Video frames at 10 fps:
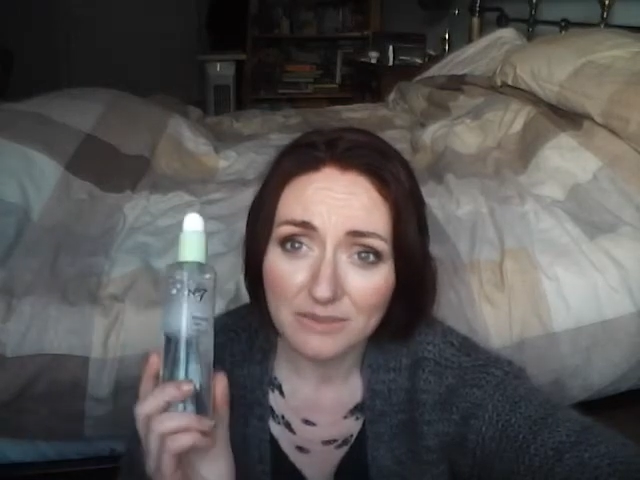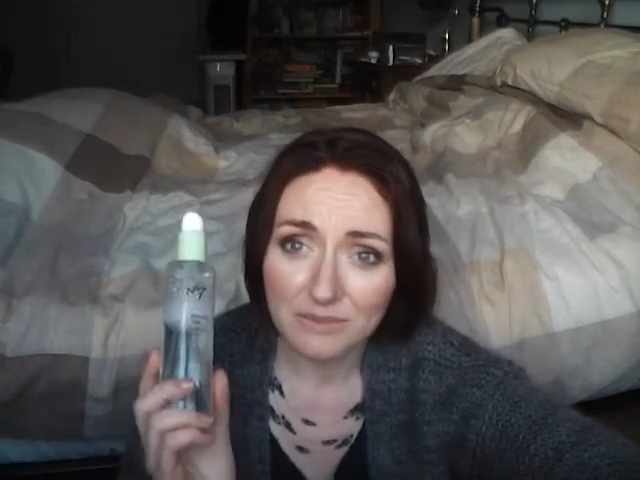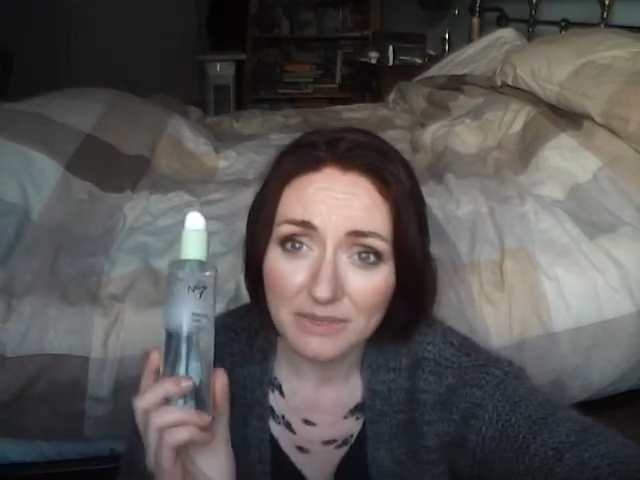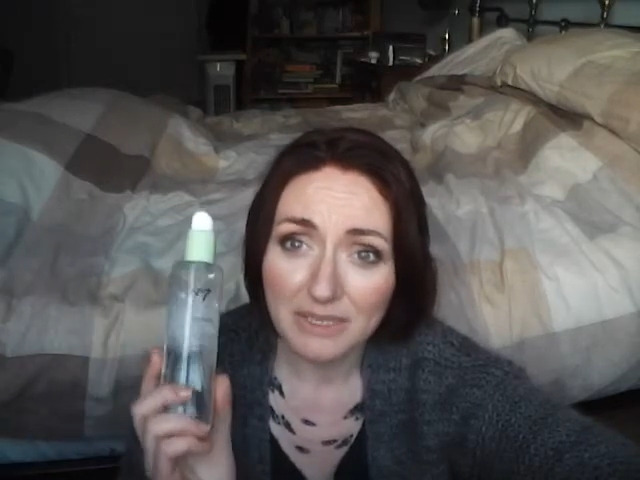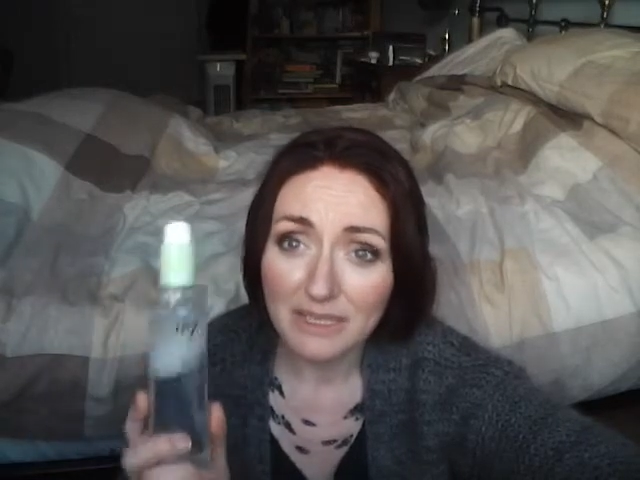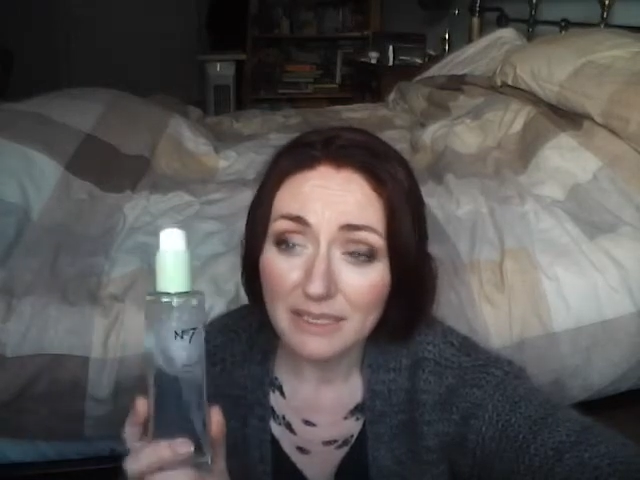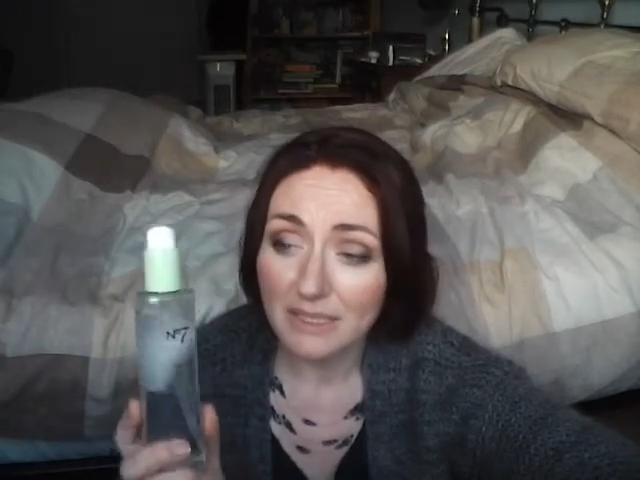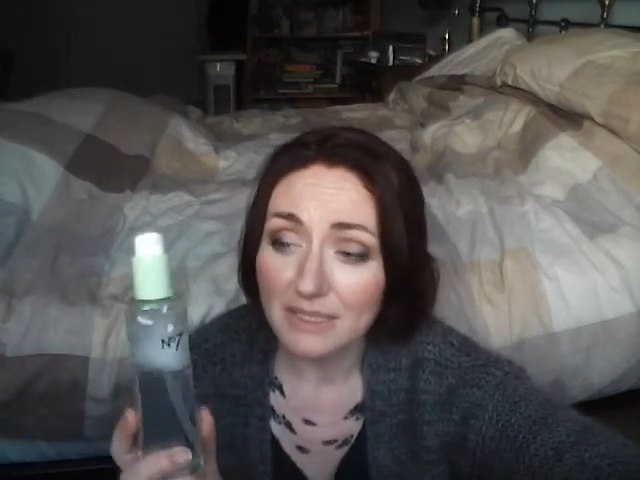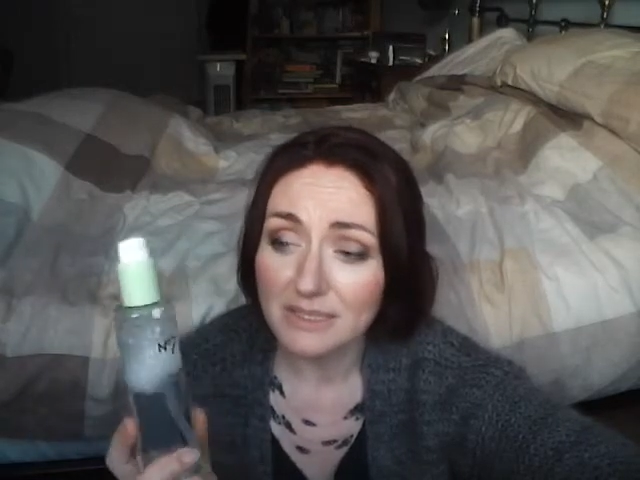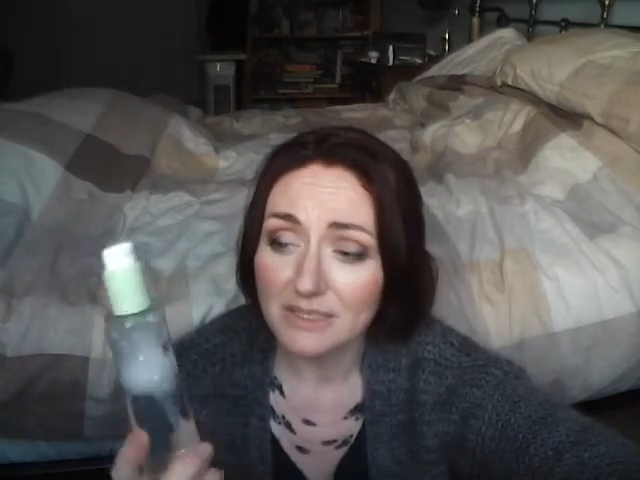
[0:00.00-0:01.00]
really
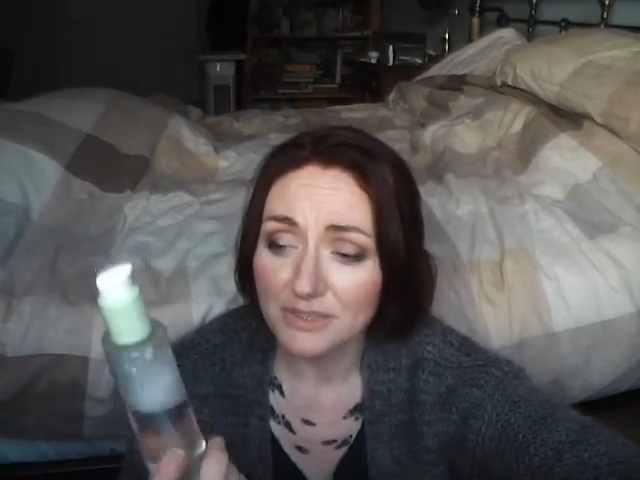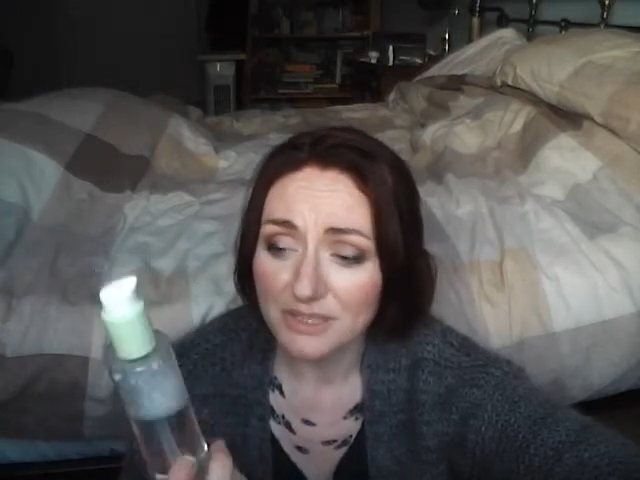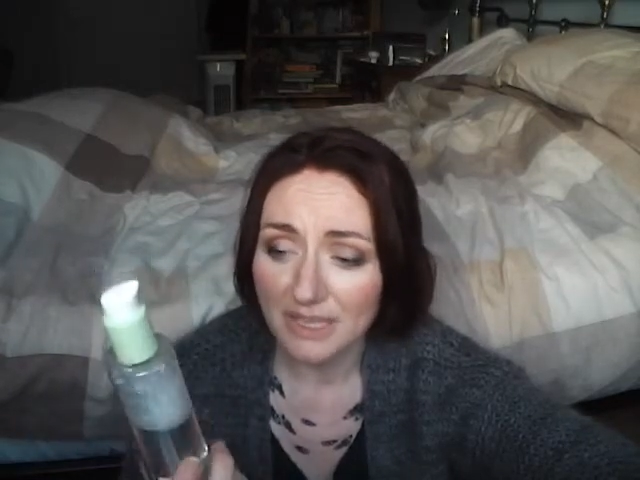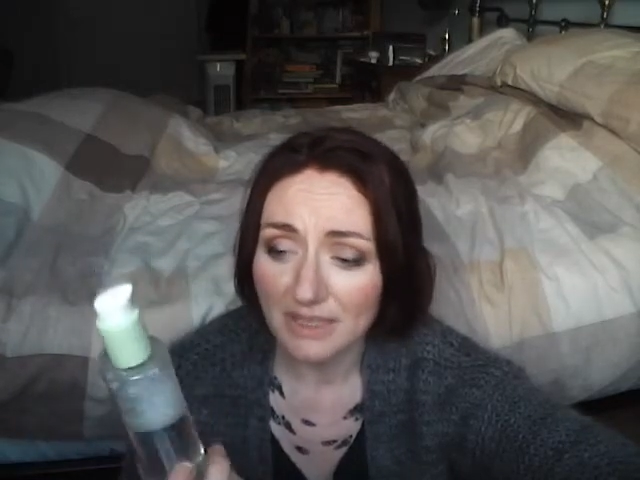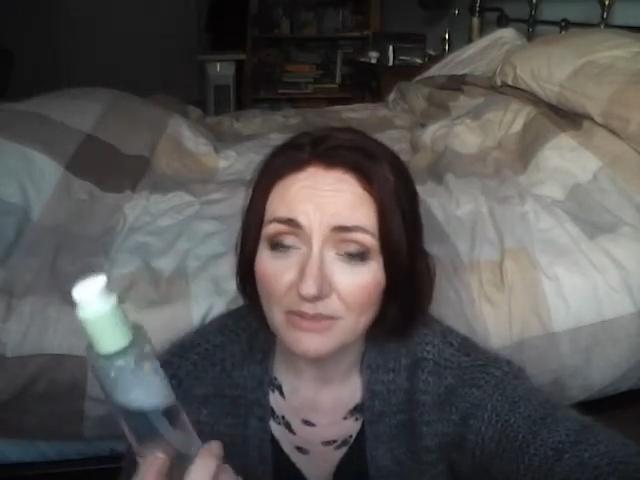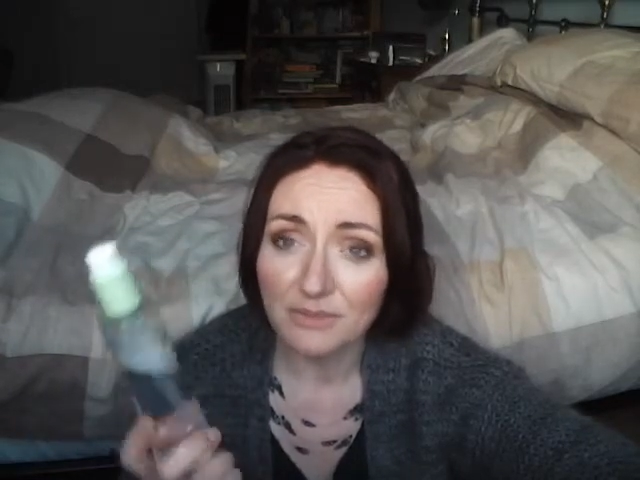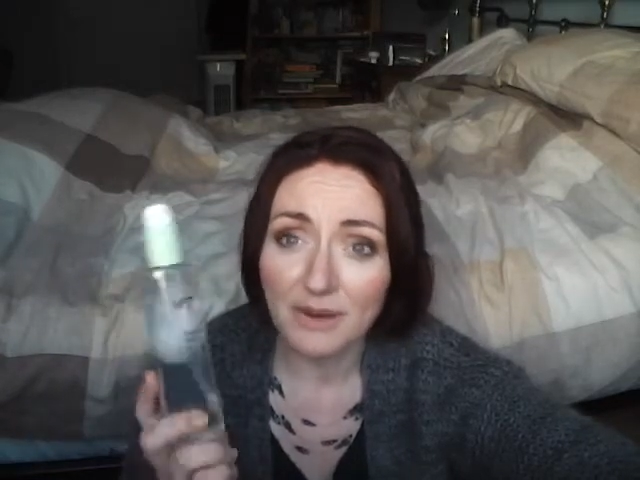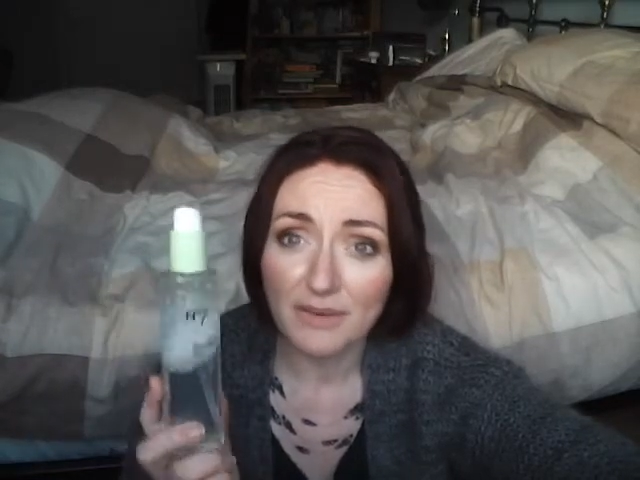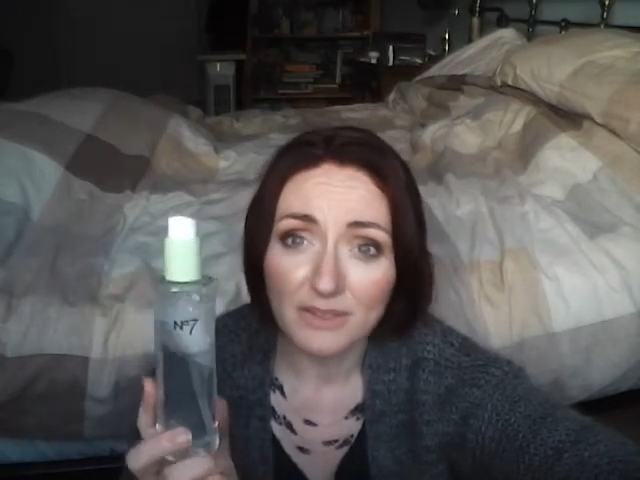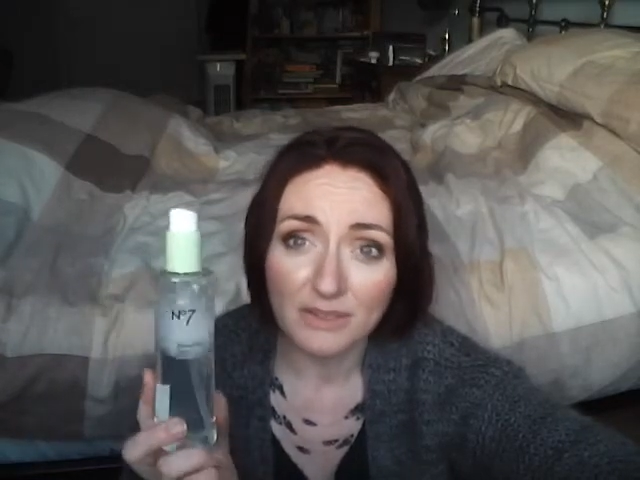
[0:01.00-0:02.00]
cleans your skin
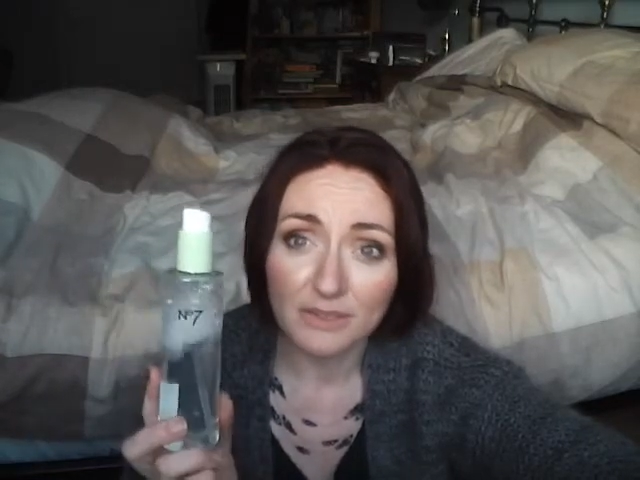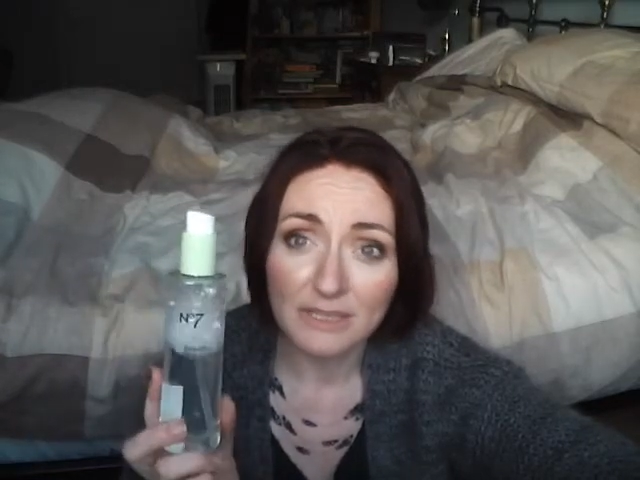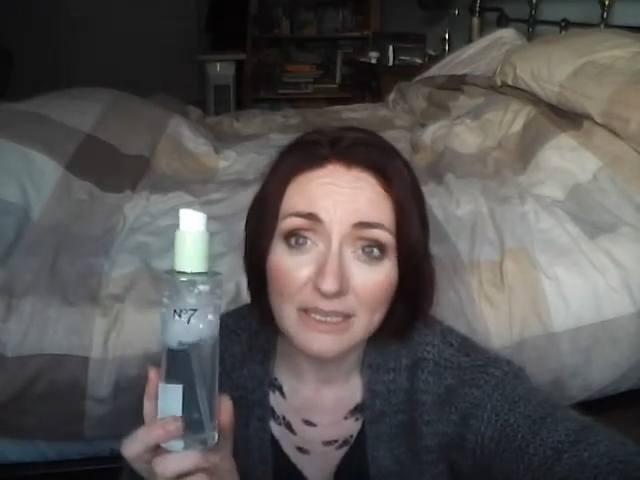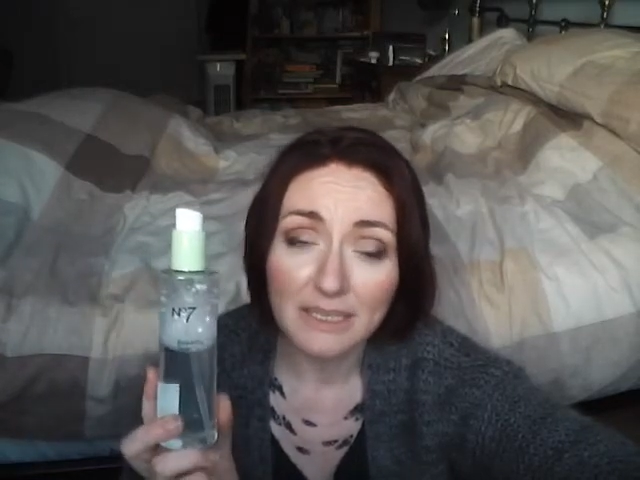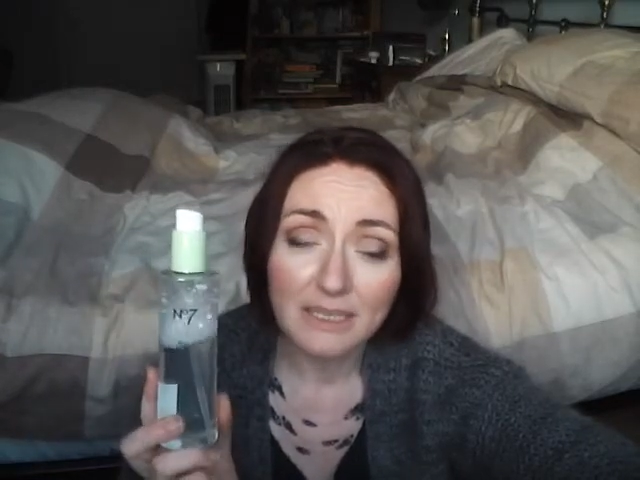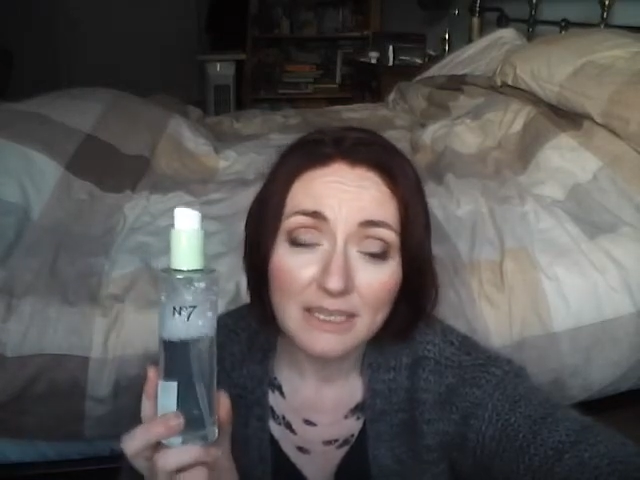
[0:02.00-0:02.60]
very thoroughly.